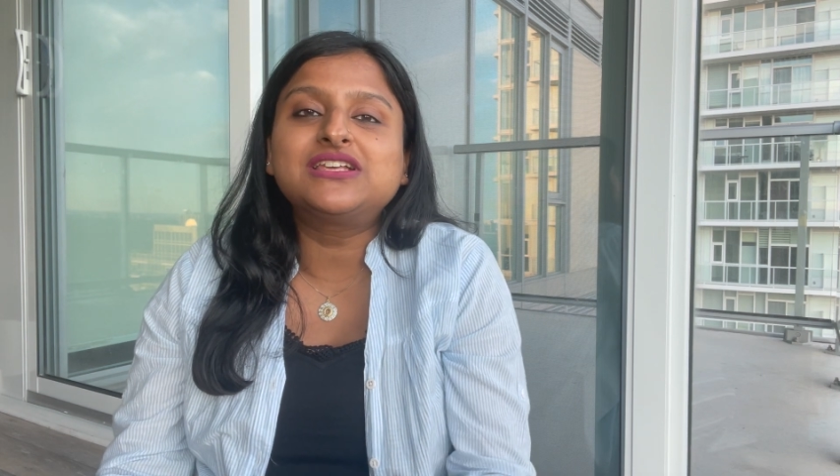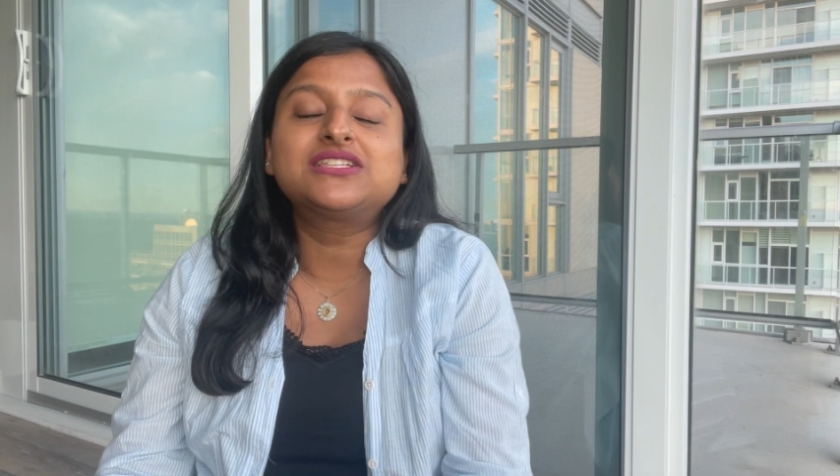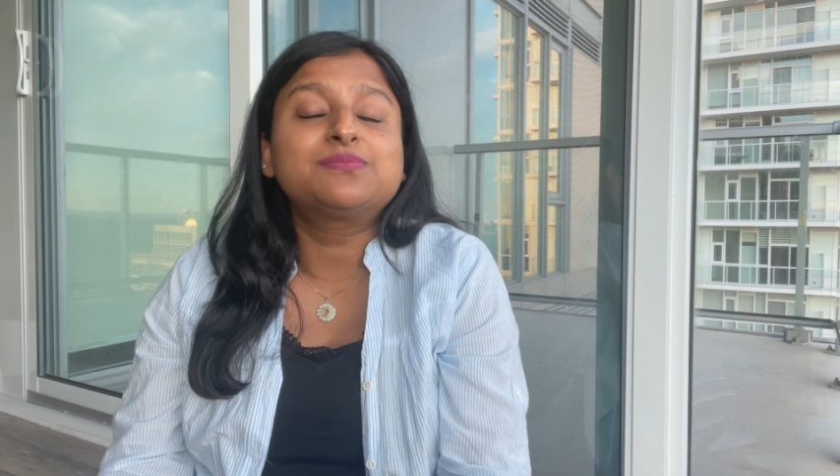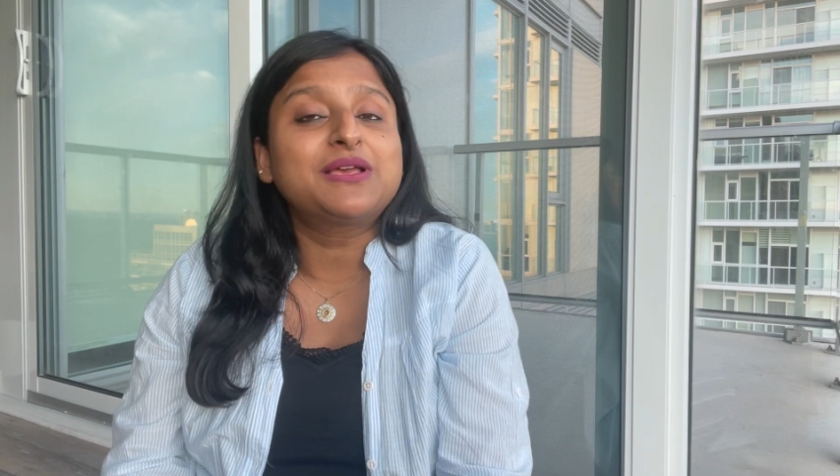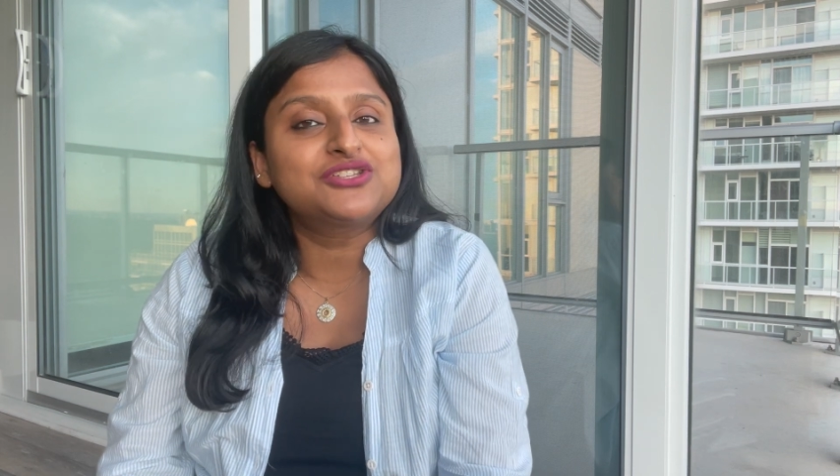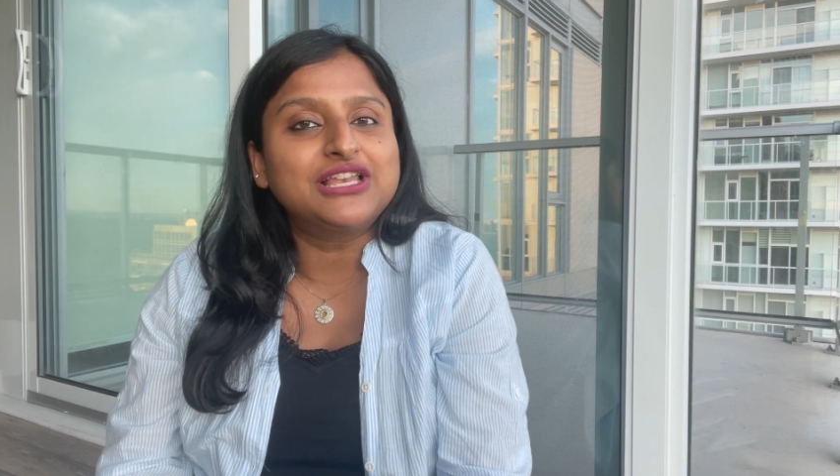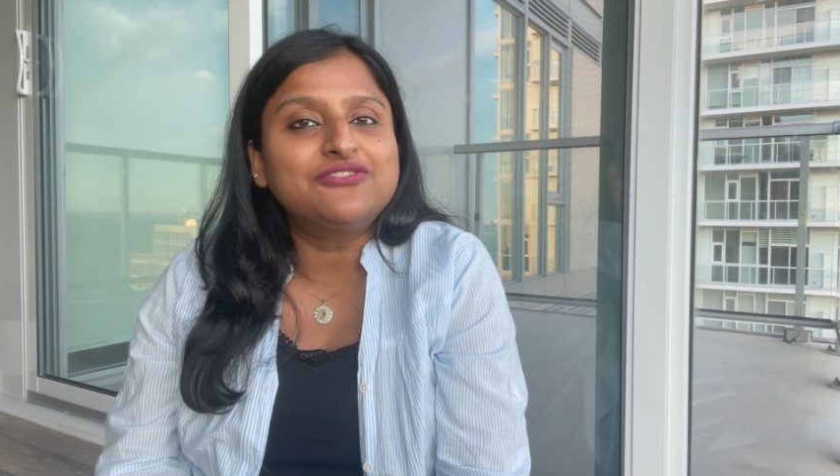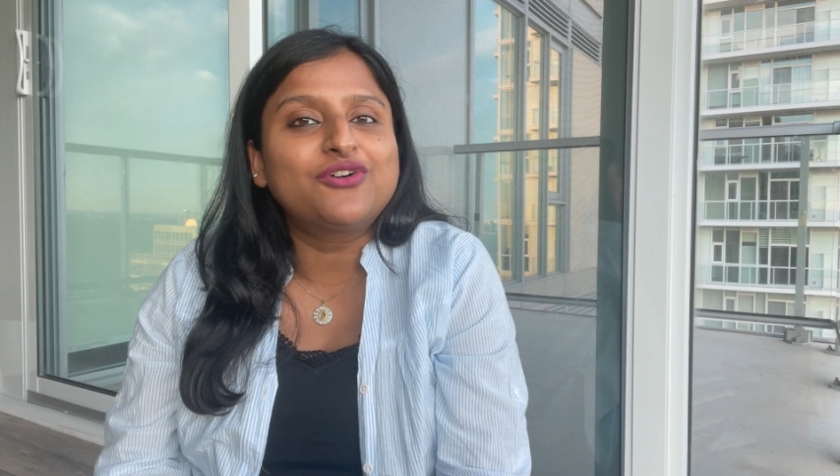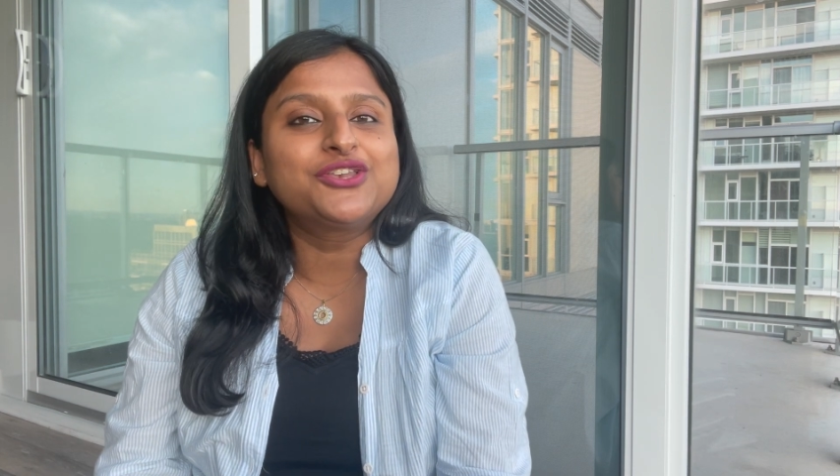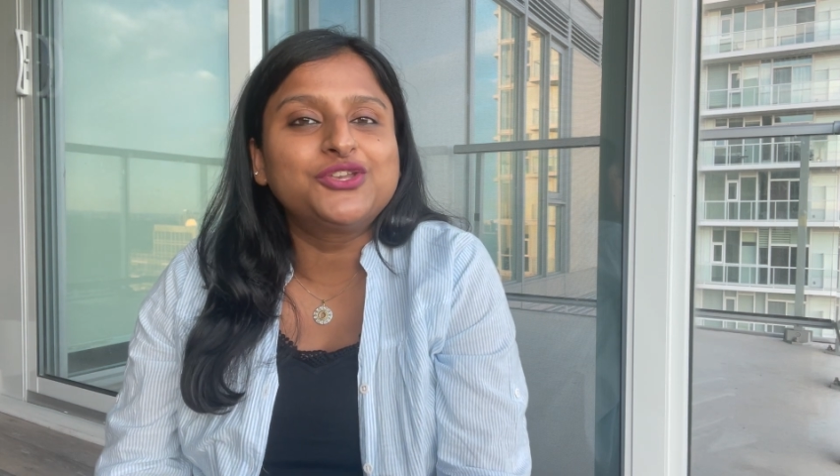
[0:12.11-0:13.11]
especially
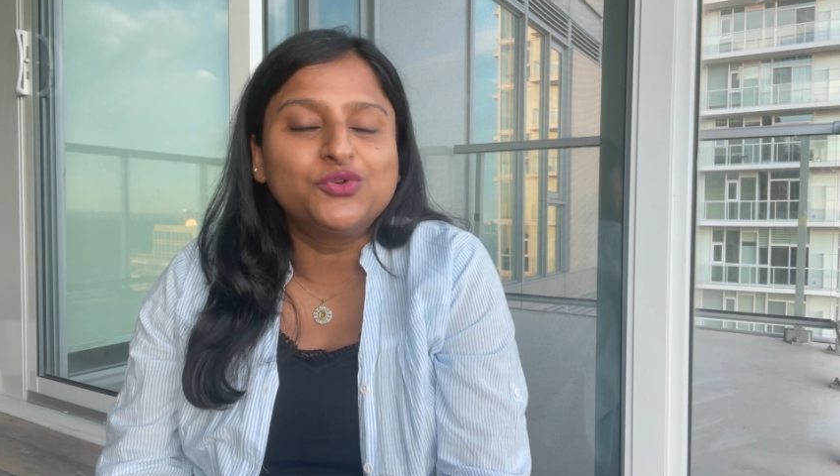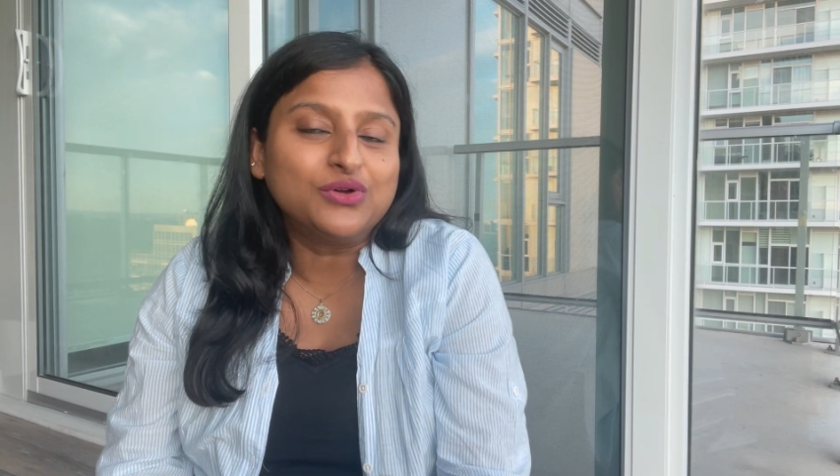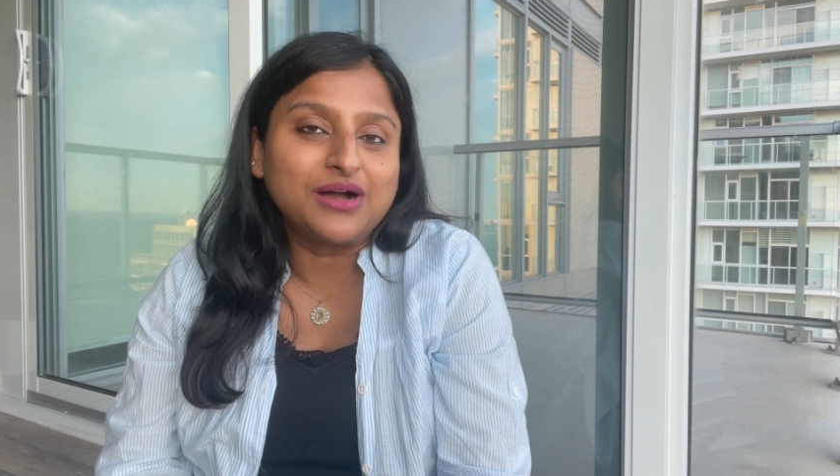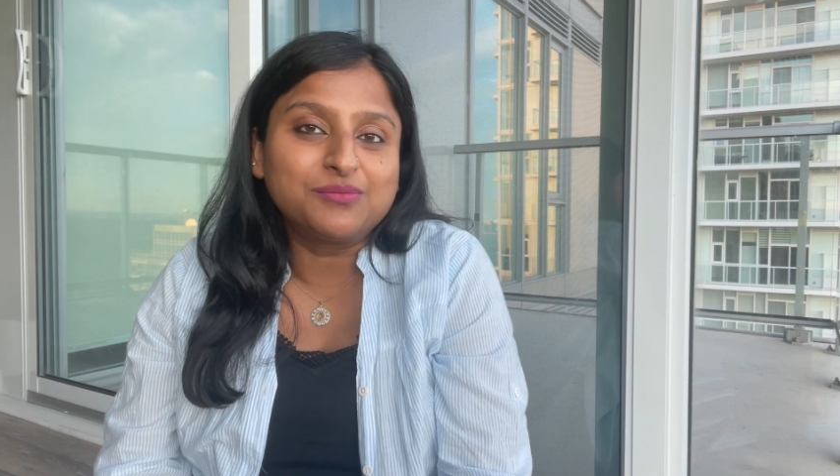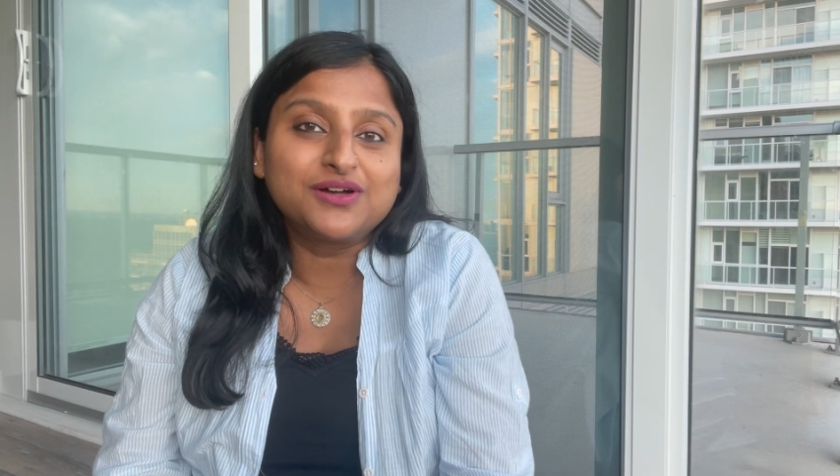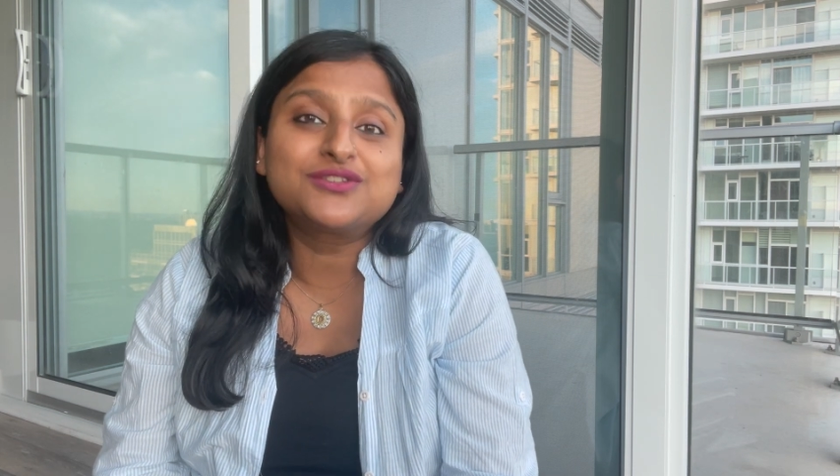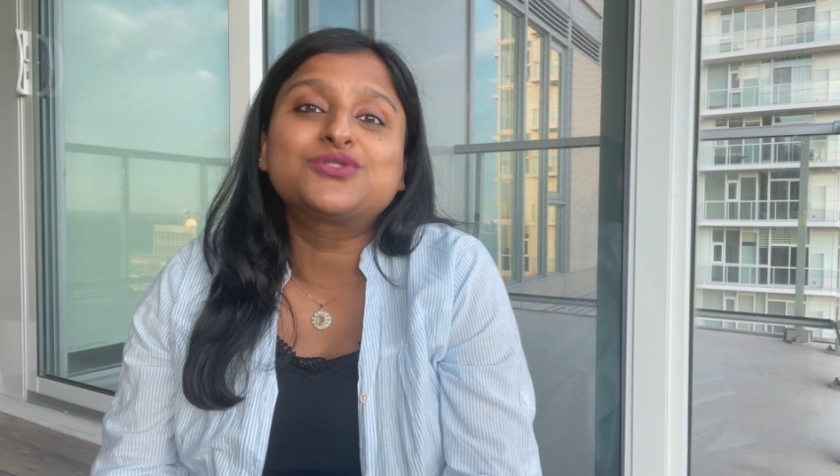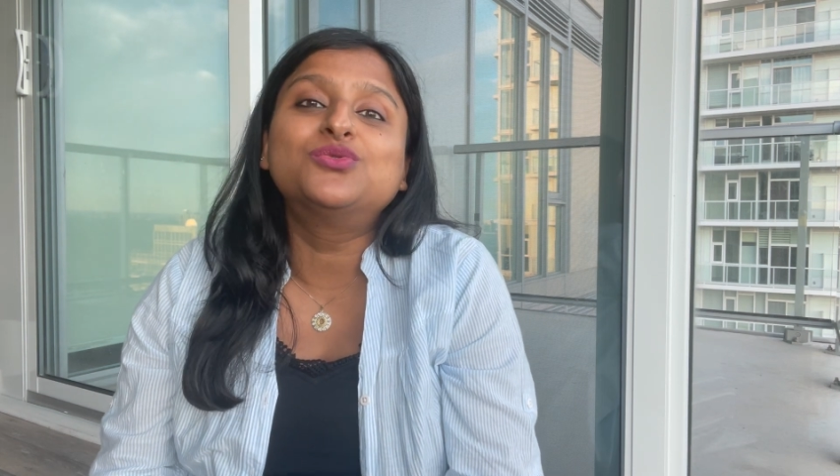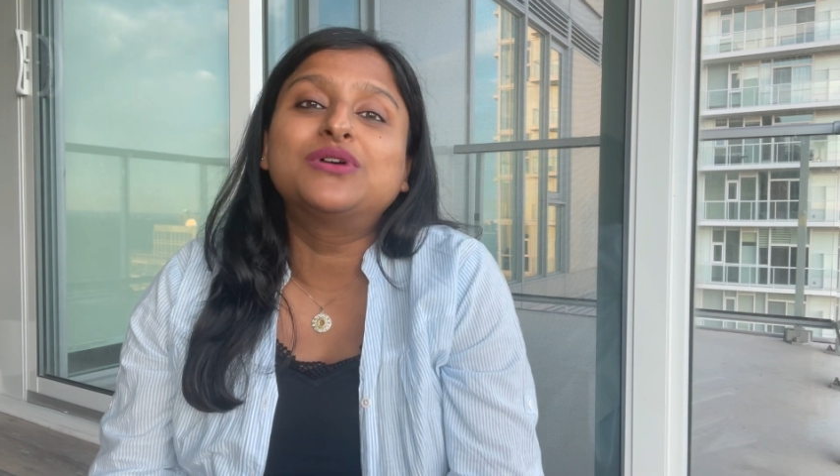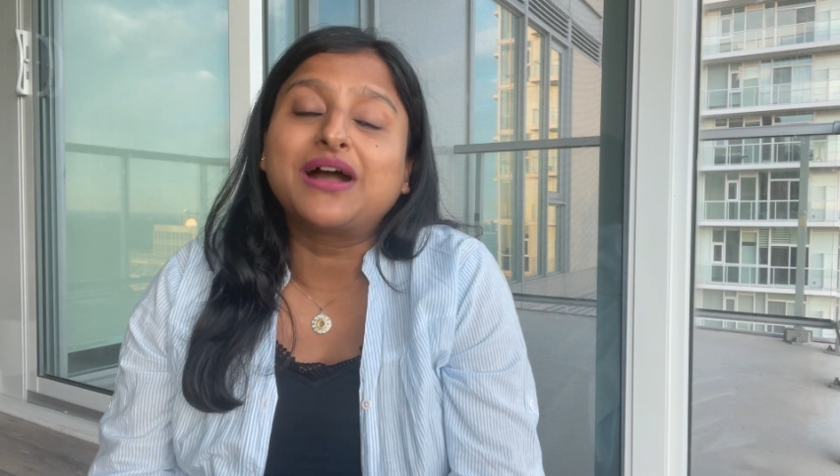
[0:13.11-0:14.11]
for newcomers
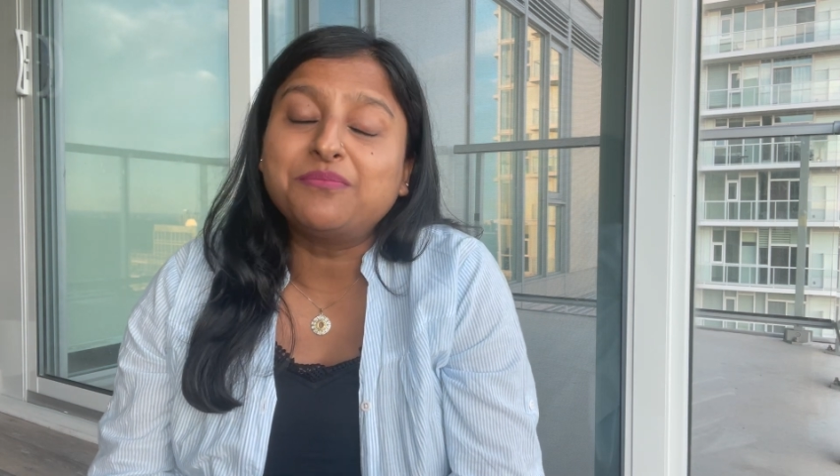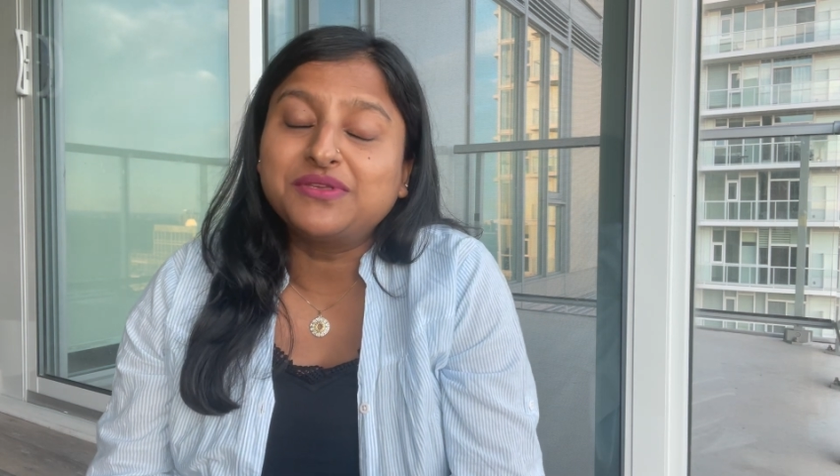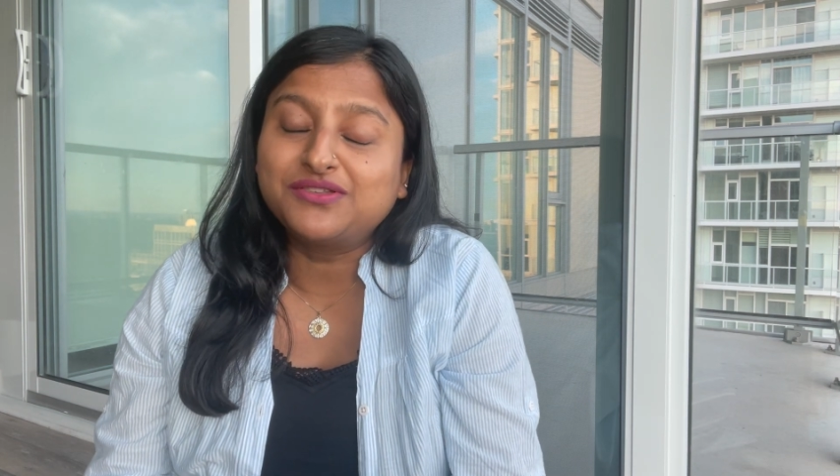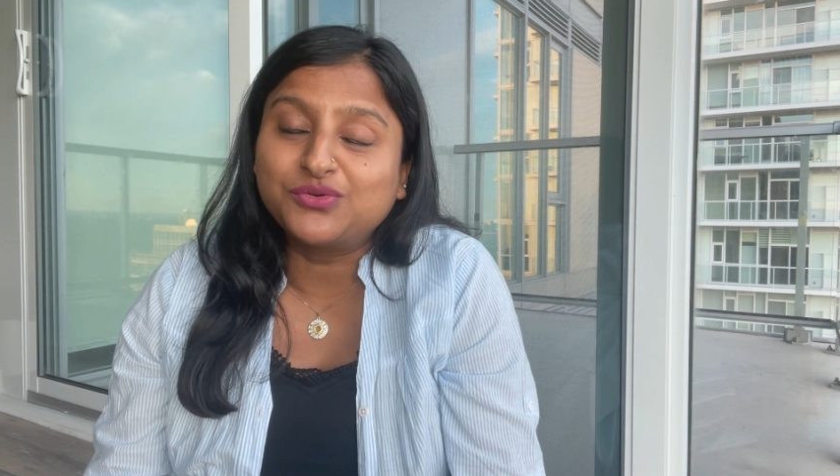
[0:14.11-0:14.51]
who come